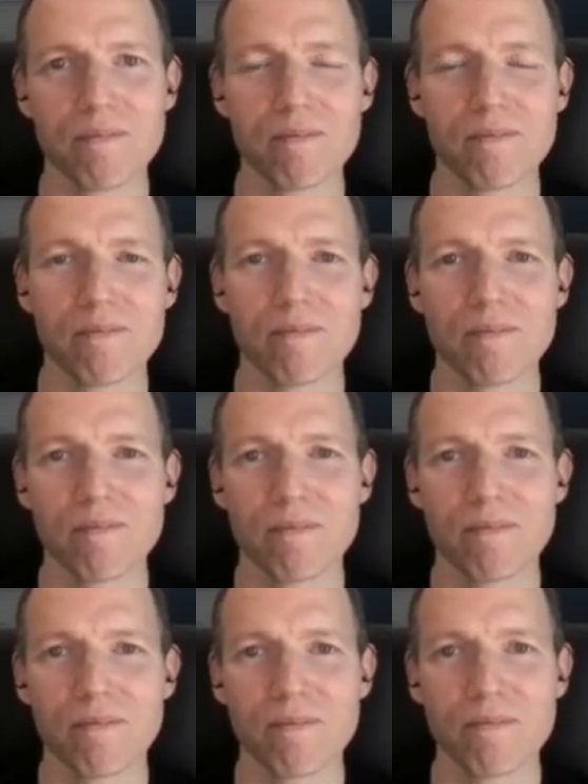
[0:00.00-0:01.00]

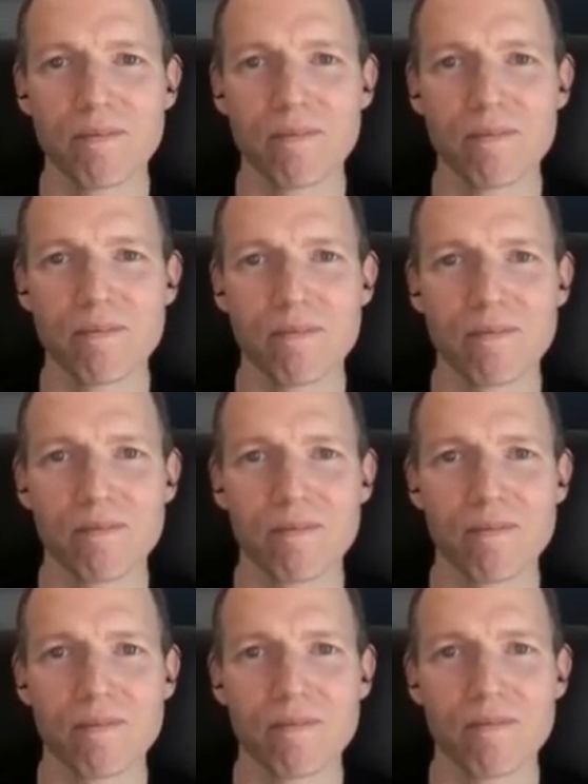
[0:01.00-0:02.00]

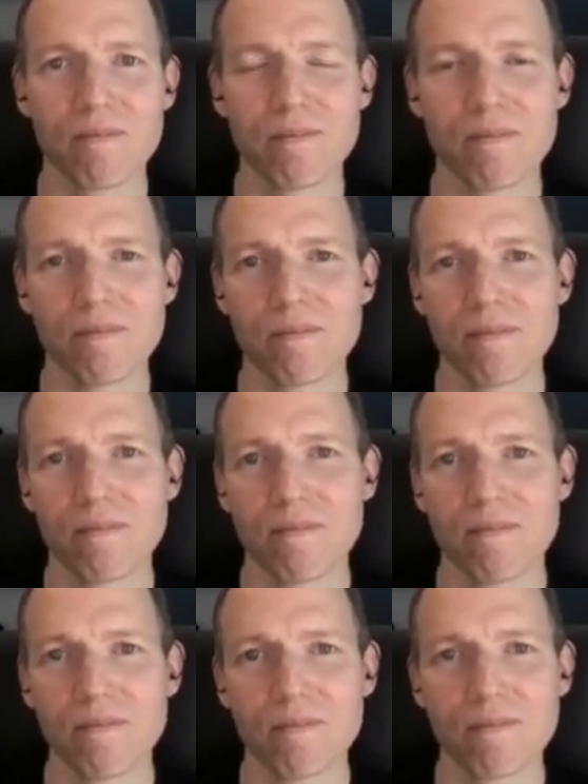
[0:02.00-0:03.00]

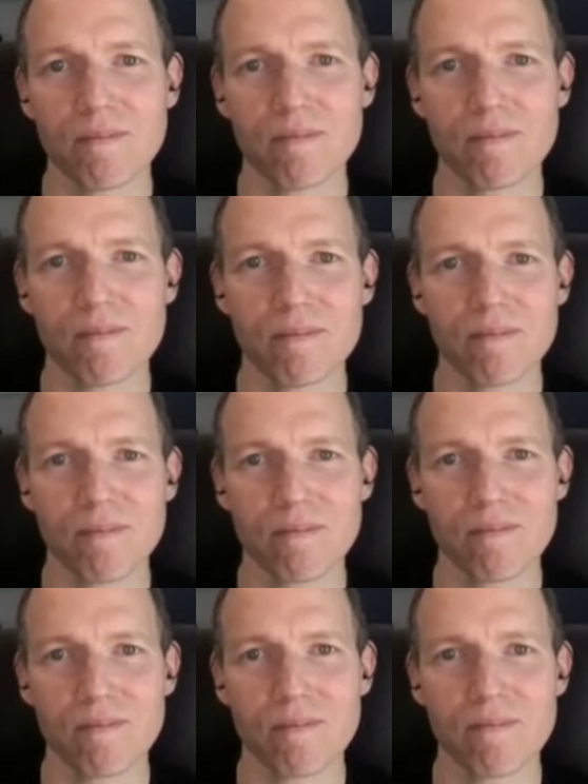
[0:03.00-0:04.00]

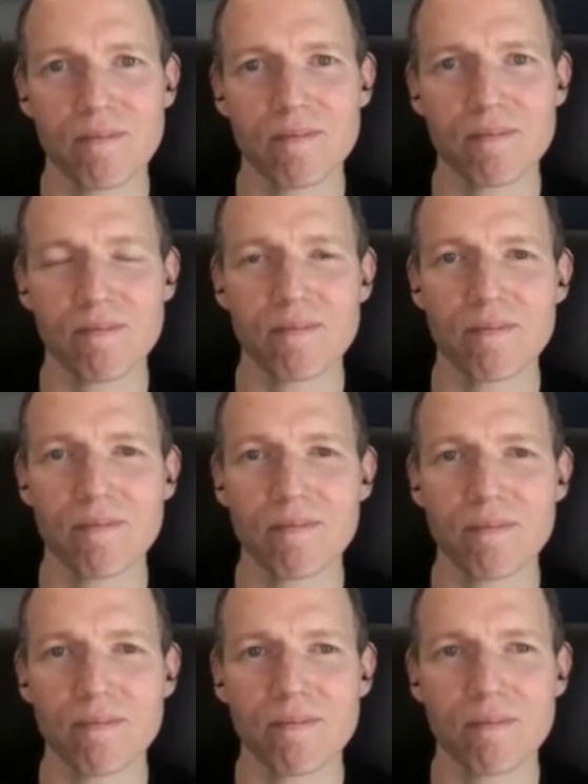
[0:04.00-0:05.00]

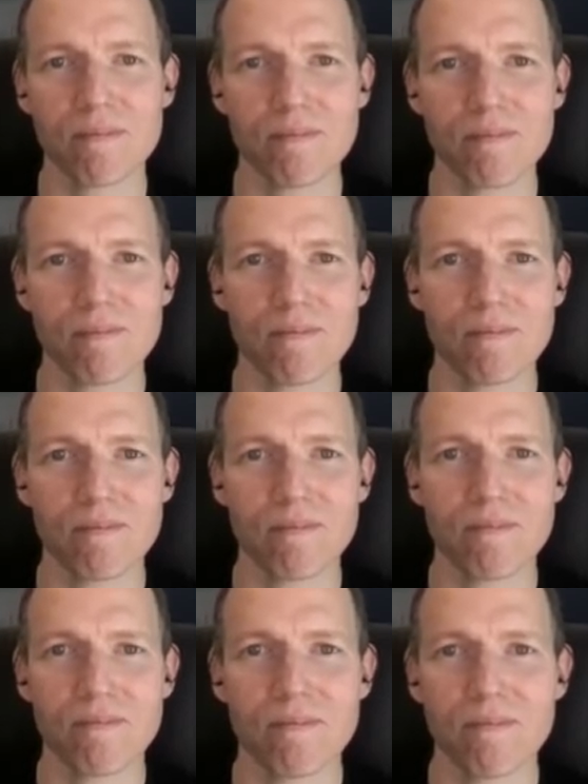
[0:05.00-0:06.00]

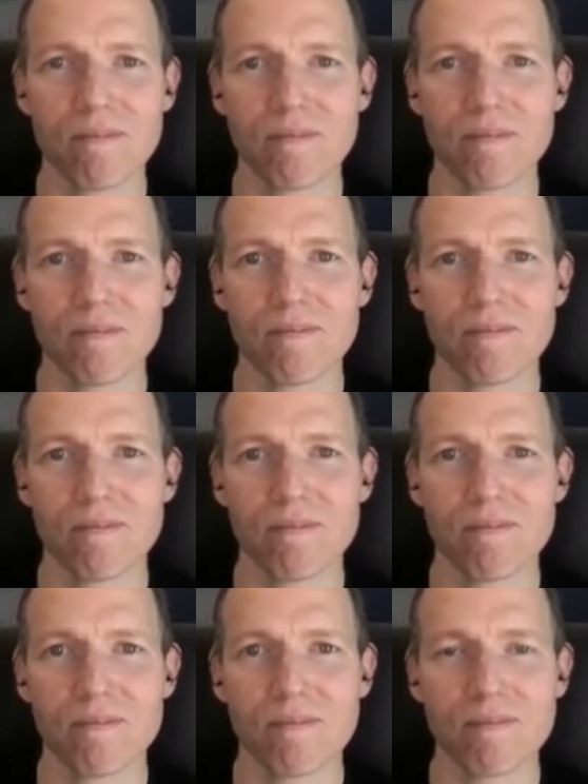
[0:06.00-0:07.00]

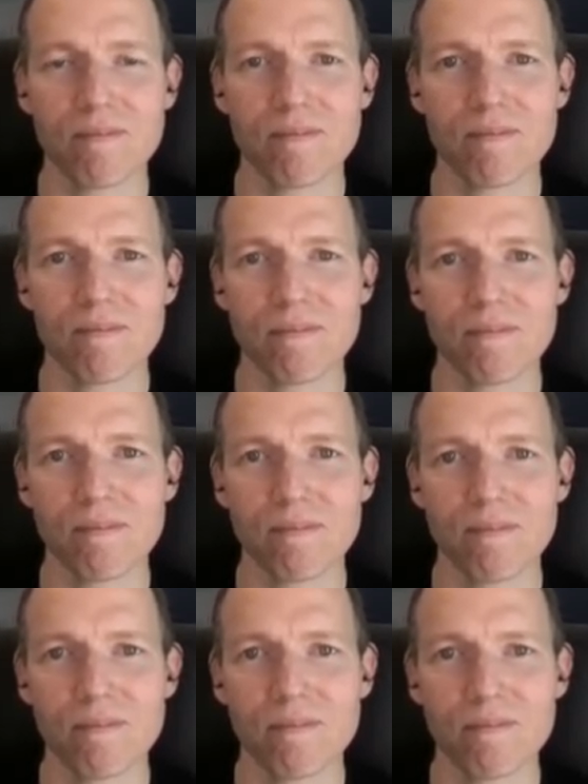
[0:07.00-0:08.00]
(silent)